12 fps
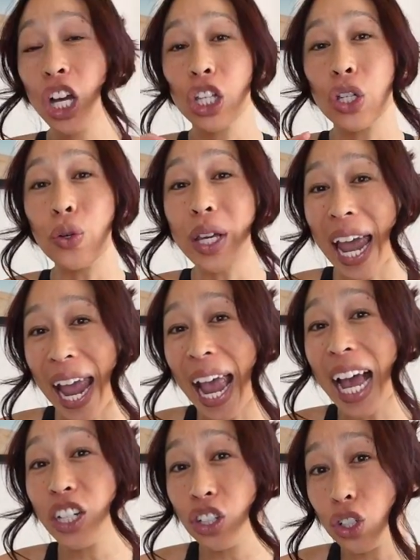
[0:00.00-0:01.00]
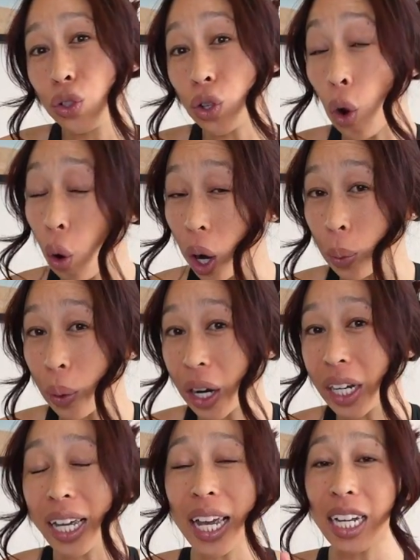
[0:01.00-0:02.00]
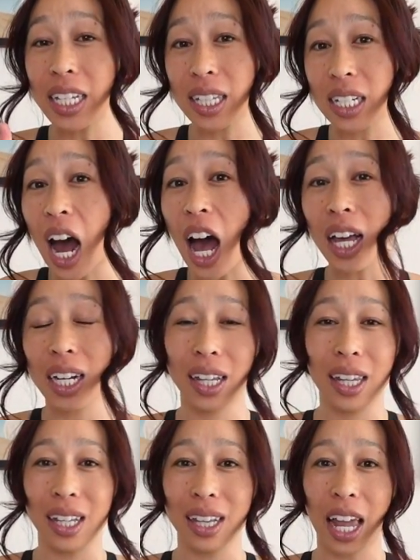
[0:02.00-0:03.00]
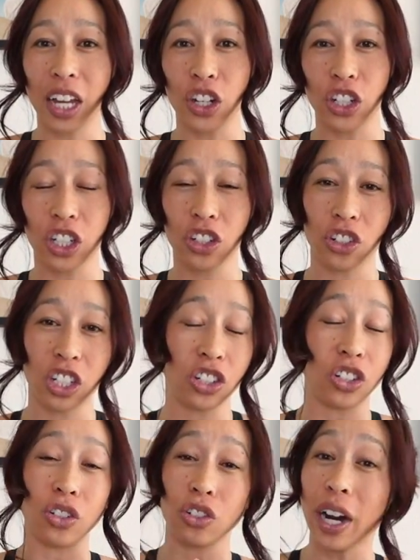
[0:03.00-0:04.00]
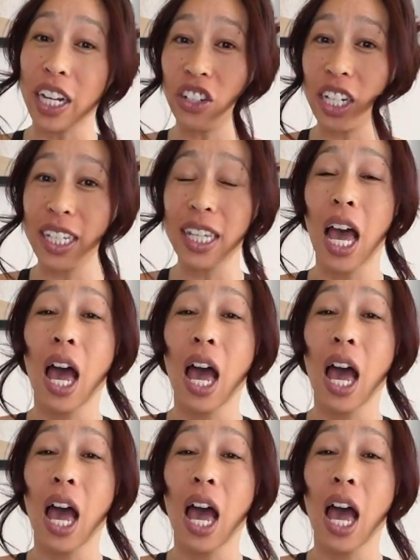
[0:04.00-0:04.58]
You can do core work. It is not going to look like your traditional crunches,